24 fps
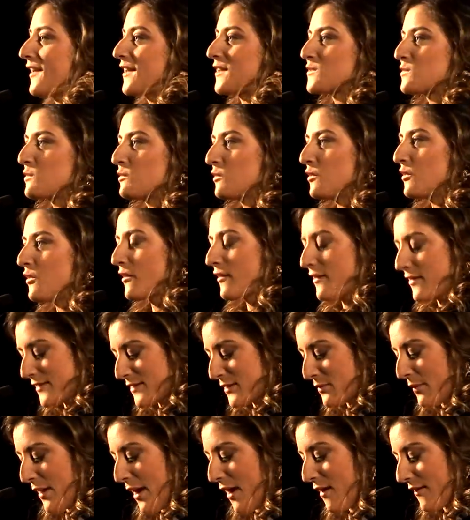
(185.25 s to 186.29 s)
that's what Lauren is
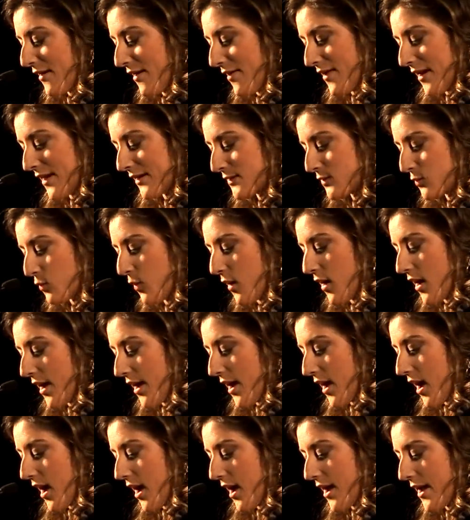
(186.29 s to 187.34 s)
about, and that's why
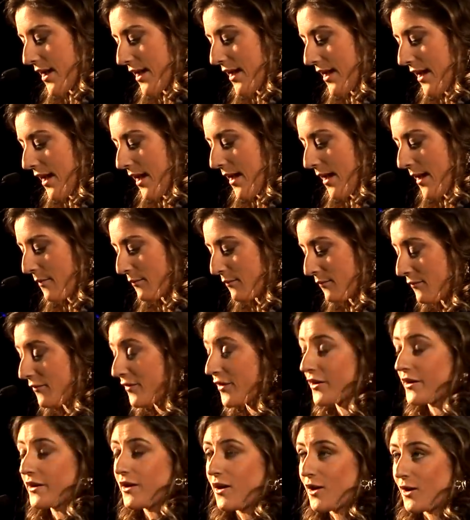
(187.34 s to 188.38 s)
I am
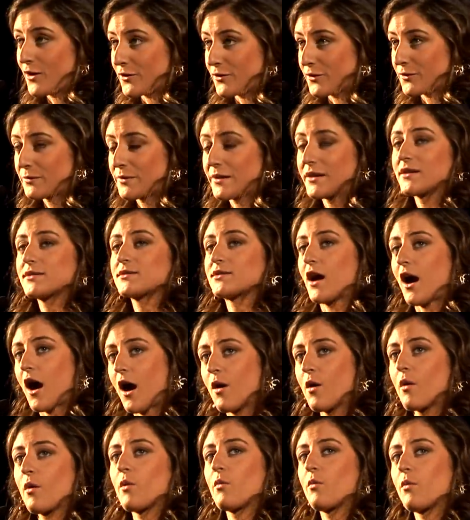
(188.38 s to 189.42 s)
very honored because
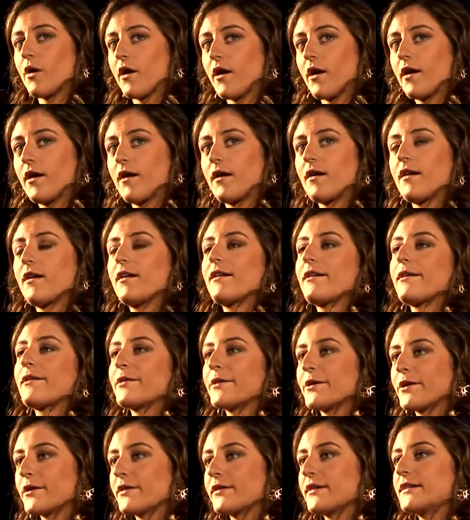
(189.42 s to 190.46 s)
our work
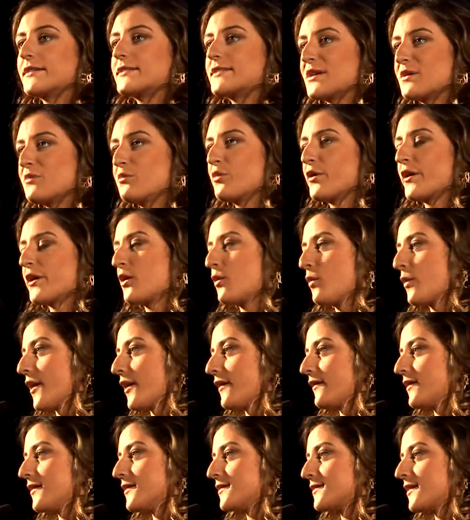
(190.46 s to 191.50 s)
clearly did bring
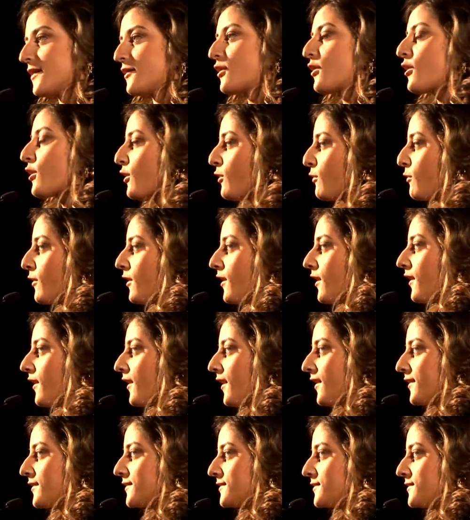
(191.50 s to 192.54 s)
awareness, and her work
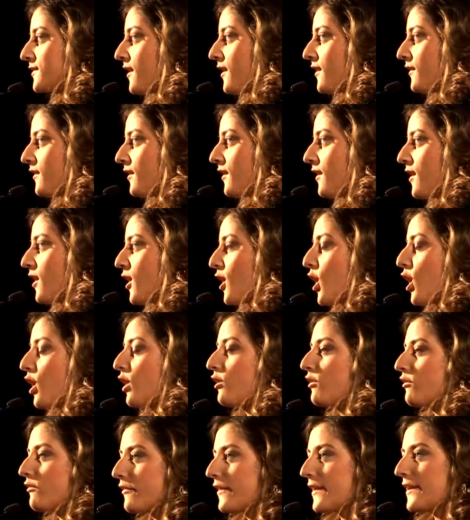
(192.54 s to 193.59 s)
has done a
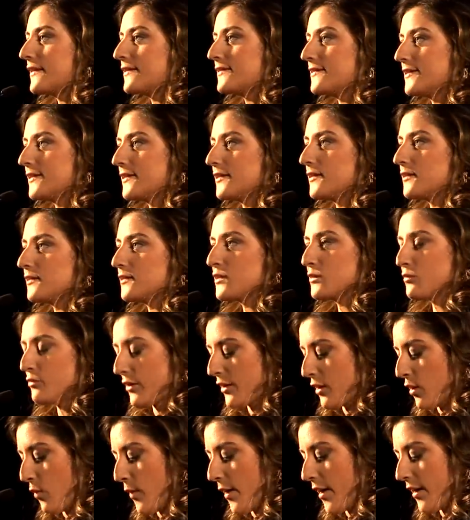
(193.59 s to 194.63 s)
great deal to
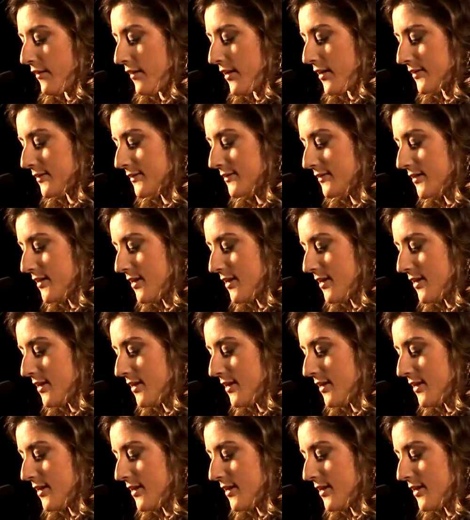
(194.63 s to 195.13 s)
bring awareness.